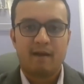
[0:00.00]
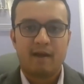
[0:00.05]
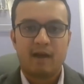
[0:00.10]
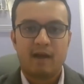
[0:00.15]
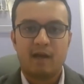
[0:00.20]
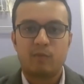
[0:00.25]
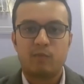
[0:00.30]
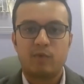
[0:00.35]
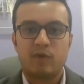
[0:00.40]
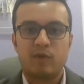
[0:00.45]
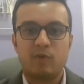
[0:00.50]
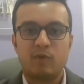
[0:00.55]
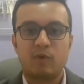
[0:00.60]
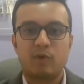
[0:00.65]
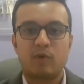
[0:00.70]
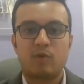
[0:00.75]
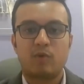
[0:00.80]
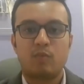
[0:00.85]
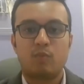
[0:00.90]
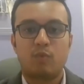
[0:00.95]
And we
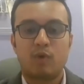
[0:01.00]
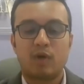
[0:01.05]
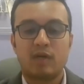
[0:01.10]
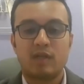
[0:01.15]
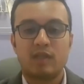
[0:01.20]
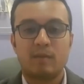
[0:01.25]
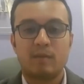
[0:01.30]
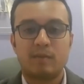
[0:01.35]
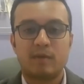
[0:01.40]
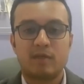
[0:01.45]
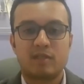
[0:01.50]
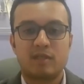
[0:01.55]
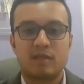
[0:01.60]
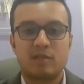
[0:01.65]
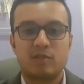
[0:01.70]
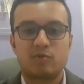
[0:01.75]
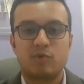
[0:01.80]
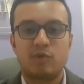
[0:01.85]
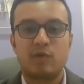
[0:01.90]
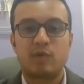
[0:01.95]
don't know what the patient
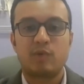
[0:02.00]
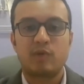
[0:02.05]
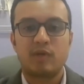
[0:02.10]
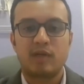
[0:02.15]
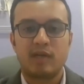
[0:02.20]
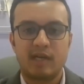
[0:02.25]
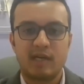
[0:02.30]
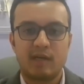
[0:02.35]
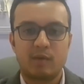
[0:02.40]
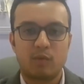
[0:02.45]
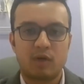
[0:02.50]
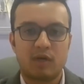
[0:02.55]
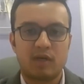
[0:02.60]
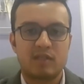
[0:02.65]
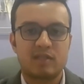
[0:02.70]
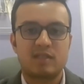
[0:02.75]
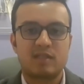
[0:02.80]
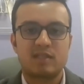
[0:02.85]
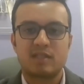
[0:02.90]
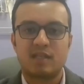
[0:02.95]
is going to eat, what
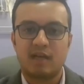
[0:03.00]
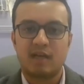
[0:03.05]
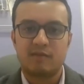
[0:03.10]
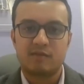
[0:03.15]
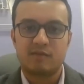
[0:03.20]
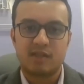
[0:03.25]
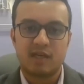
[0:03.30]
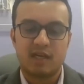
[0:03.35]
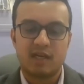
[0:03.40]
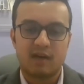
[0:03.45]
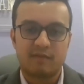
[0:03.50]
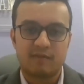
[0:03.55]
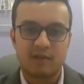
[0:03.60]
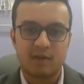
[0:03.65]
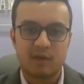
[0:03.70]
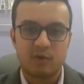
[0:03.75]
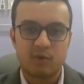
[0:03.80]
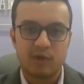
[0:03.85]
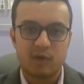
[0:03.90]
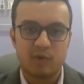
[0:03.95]
is his lifestyle
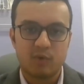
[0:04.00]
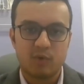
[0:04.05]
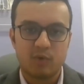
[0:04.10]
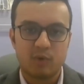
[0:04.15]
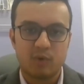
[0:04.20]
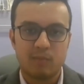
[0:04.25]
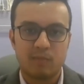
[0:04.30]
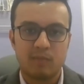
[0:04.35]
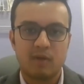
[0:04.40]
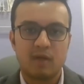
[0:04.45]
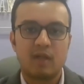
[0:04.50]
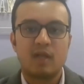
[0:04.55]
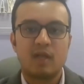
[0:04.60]
after going home,